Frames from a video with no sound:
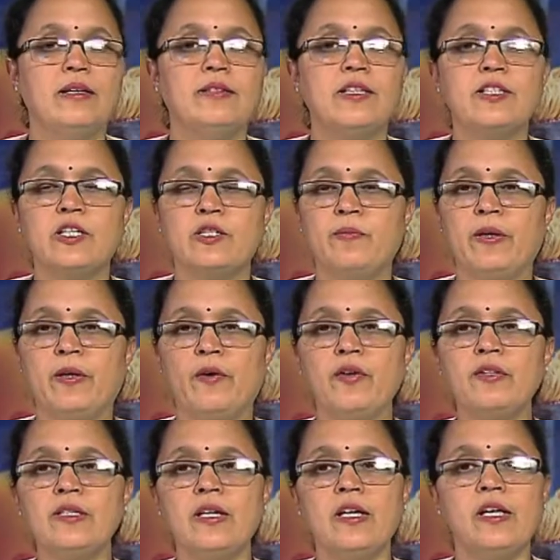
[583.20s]
This is
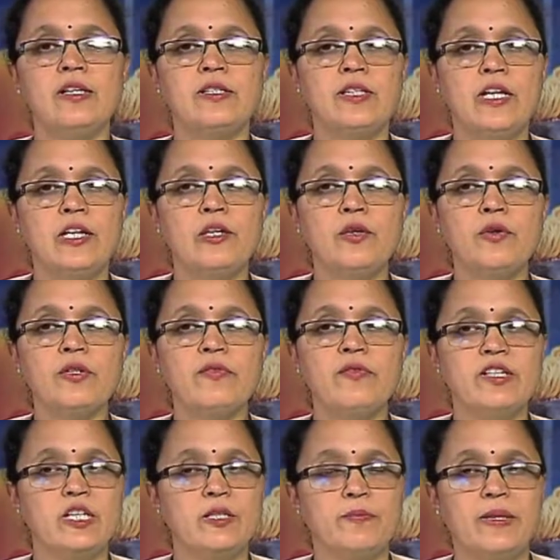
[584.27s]
because cellulose
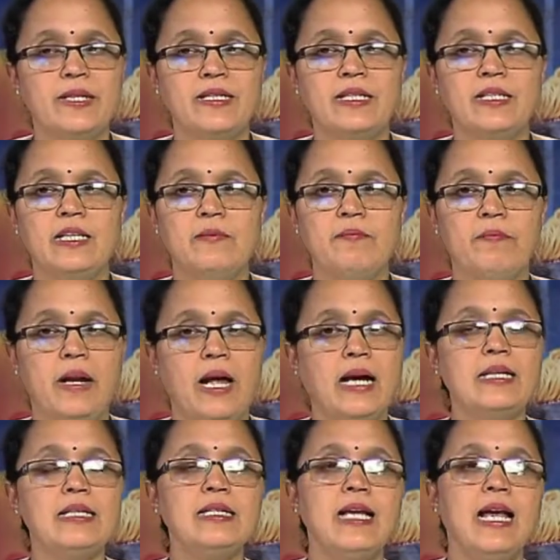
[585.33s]
which is present in
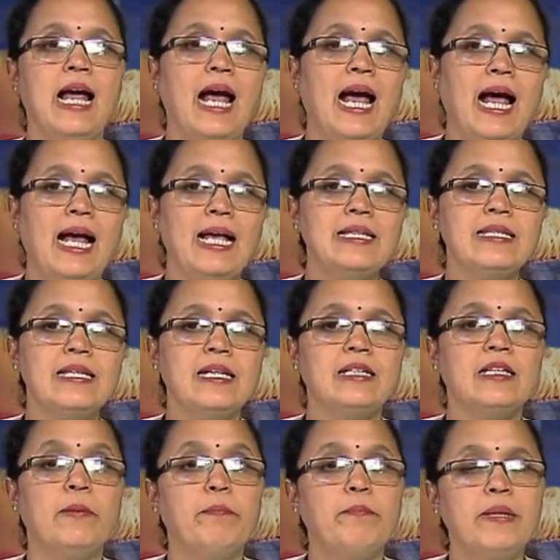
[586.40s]
plants has
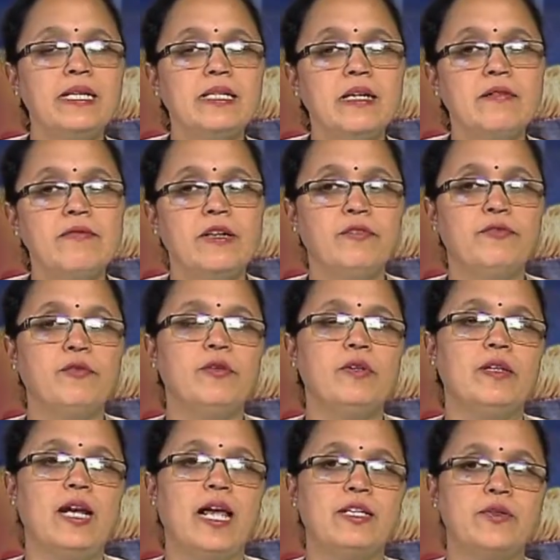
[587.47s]
the beta
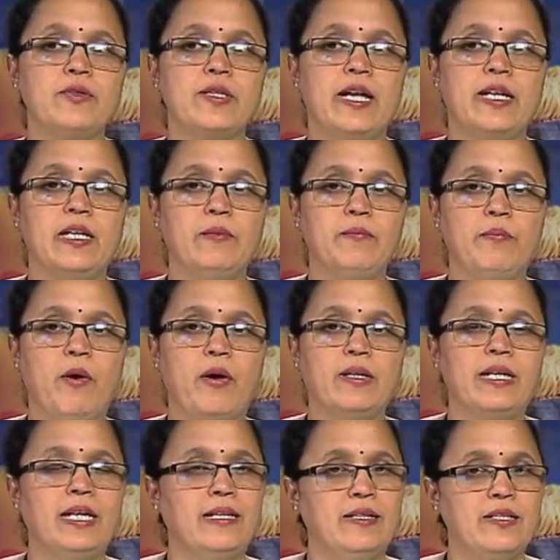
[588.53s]
1,4 glycosidic
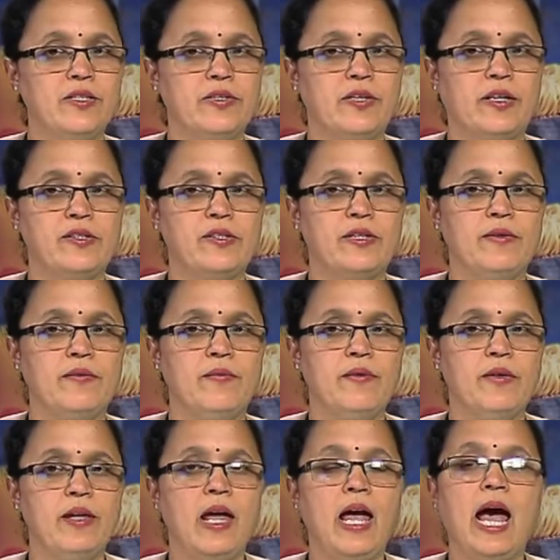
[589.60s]
bond in its structure
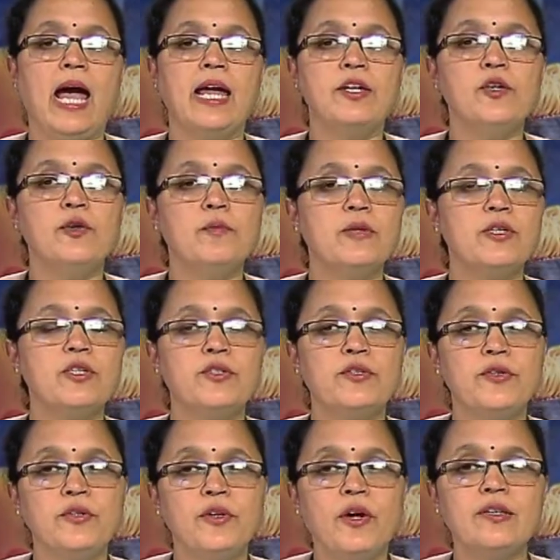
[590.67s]
and humans
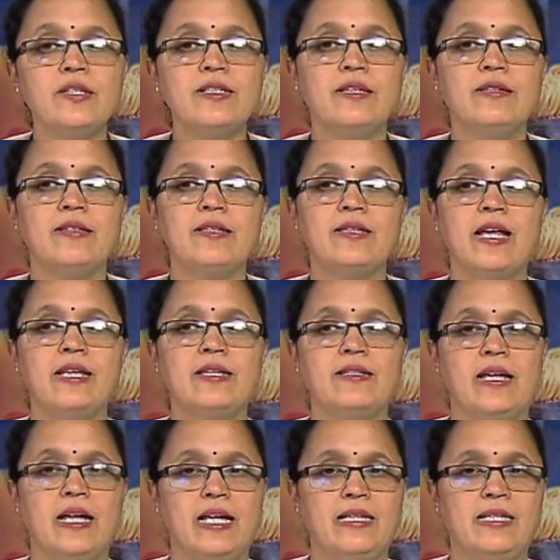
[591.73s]
do not synthesize
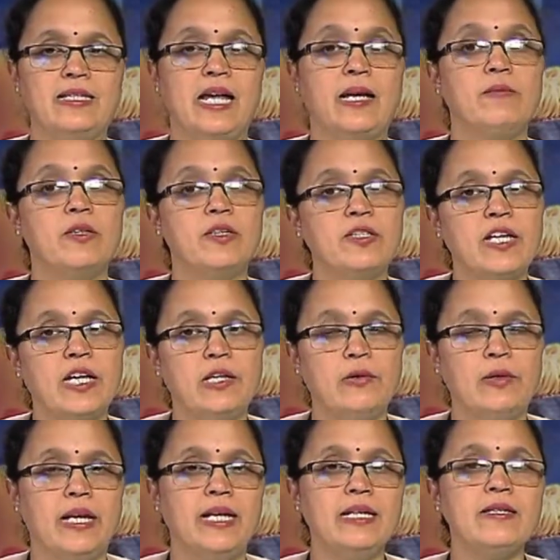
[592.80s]
the enzyme
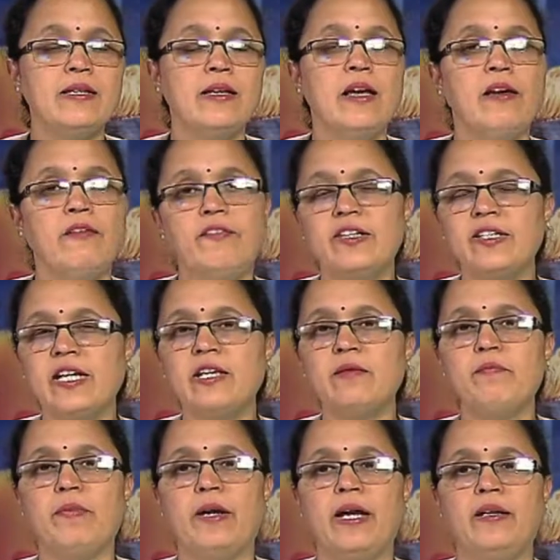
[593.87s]
cellulase which
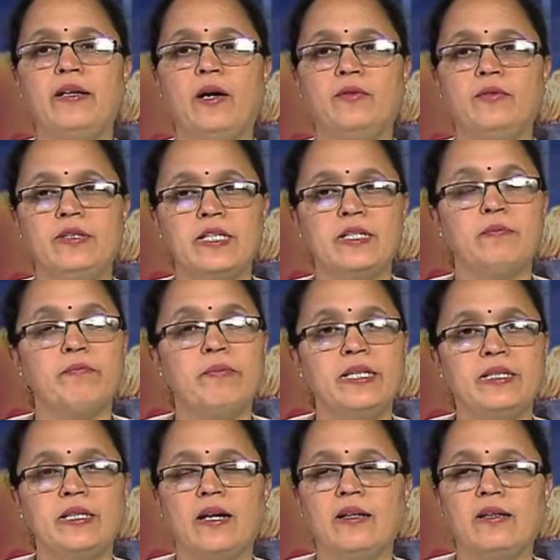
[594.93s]
can break down this
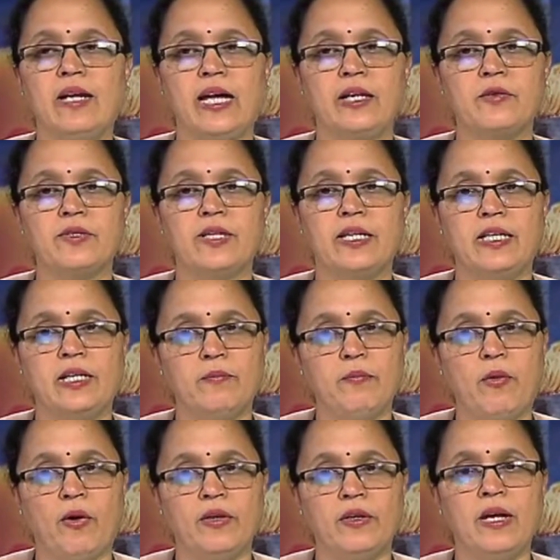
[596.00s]
beta glycosidic
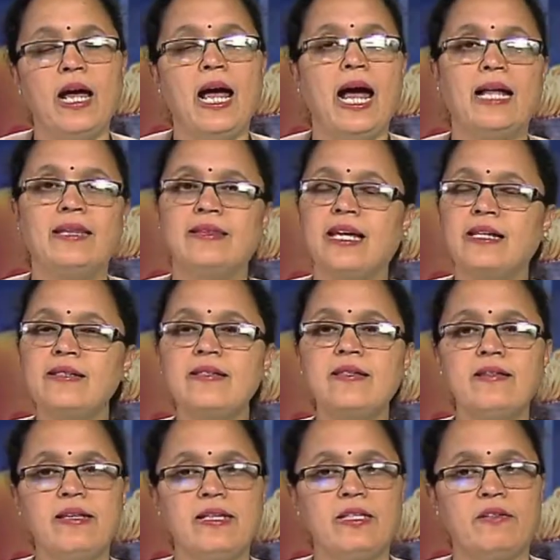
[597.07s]
bond and that is
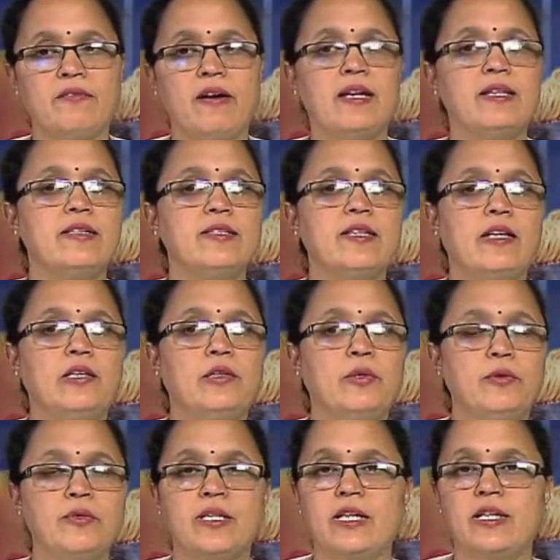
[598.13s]
the reason why
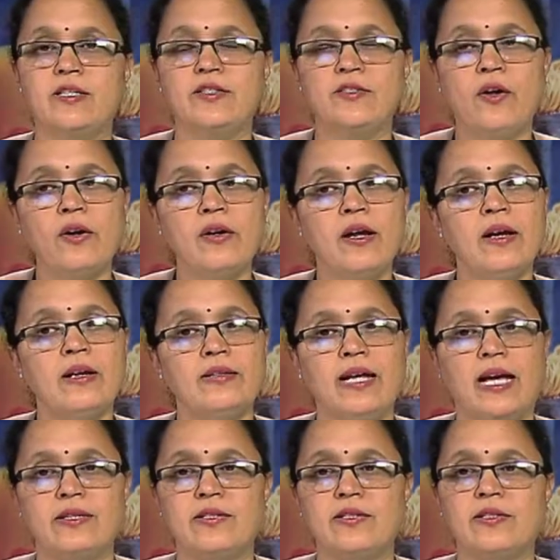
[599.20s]
cellulose is not
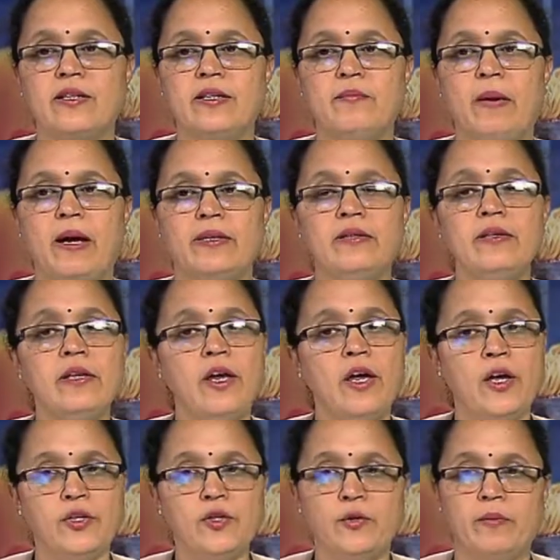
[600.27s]
digested by the
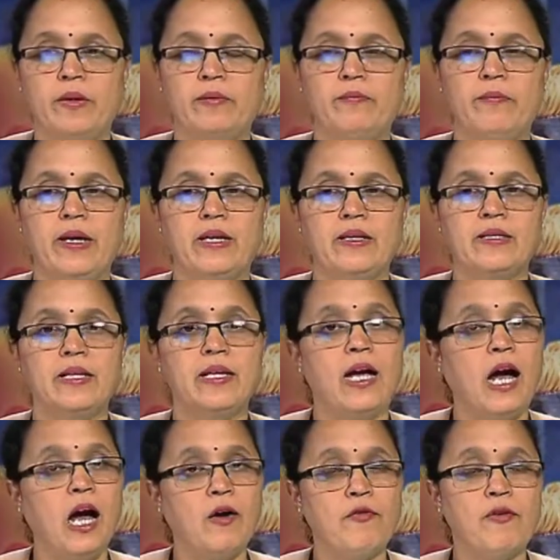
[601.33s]
human beings.
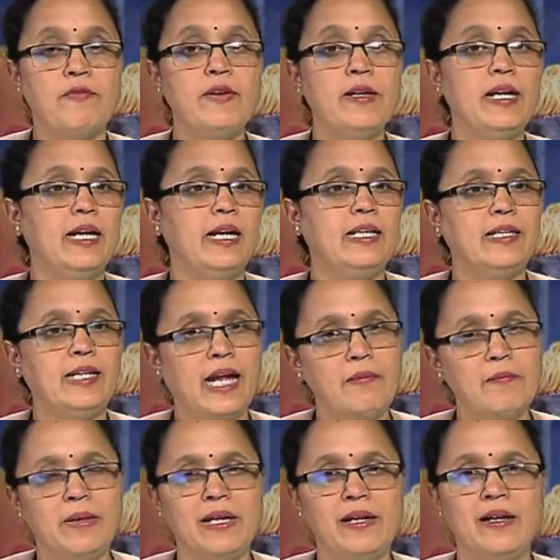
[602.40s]
However, it
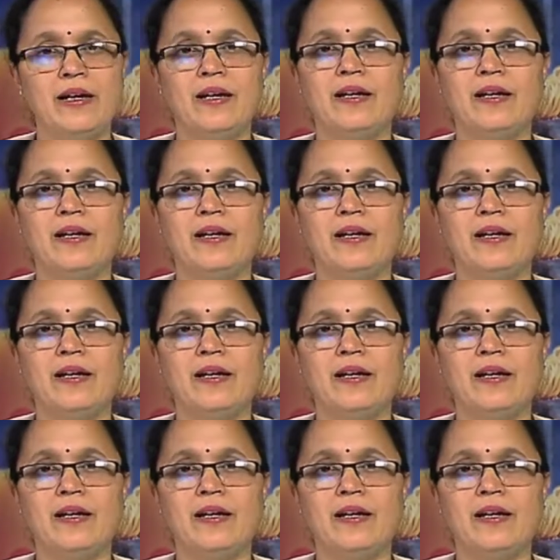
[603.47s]
can be